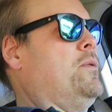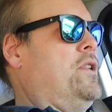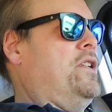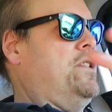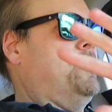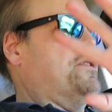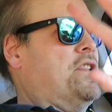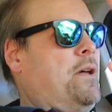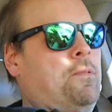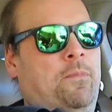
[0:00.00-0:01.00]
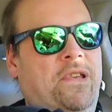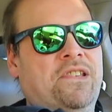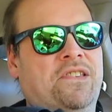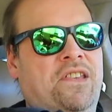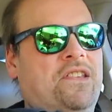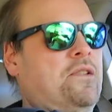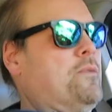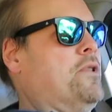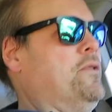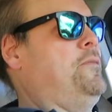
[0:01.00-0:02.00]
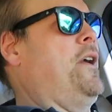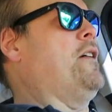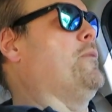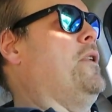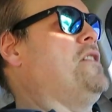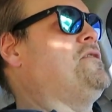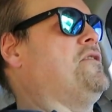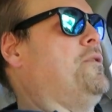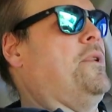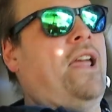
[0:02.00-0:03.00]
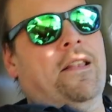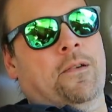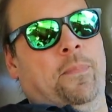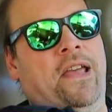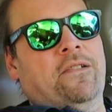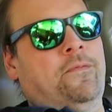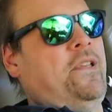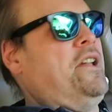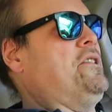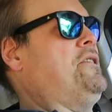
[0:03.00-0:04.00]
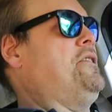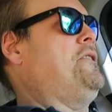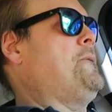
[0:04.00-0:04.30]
where there was a couple of businesses that were on fire watch until we got their panel fixed.